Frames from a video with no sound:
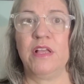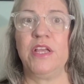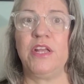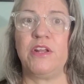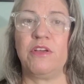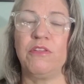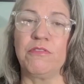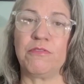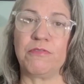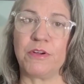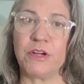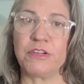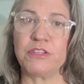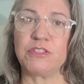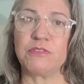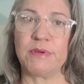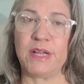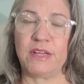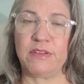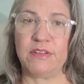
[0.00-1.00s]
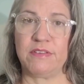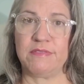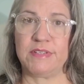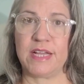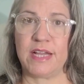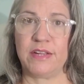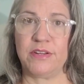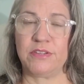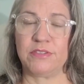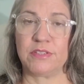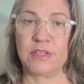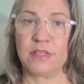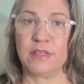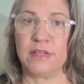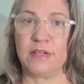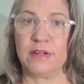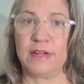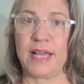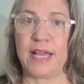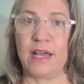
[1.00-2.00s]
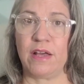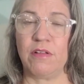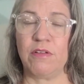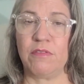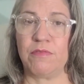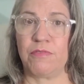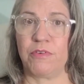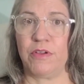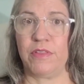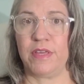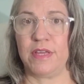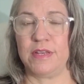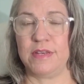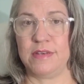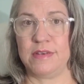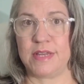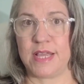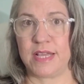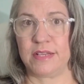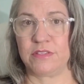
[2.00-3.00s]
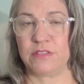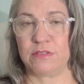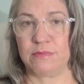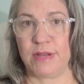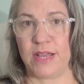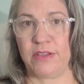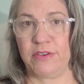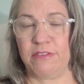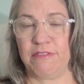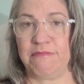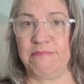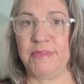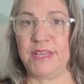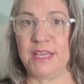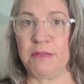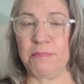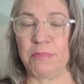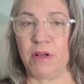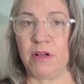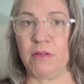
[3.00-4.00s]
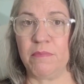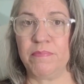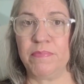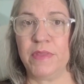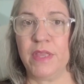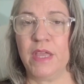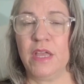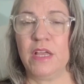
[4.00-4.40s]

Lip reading: the first round of diners cleared out for the next round of people.